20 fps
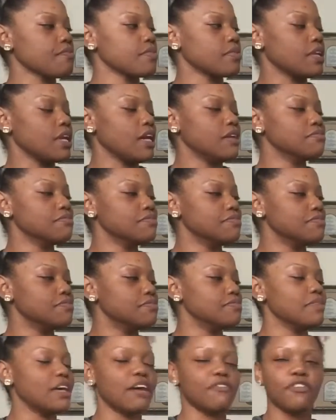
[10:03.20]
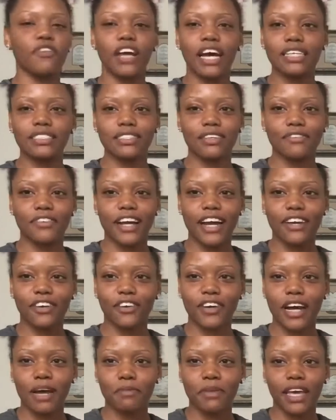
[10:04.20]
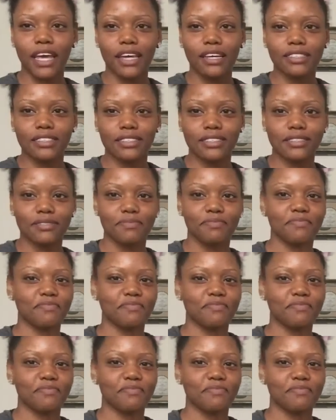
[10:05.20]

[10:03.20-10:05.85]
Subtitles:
Have you guys ever had crab cakes?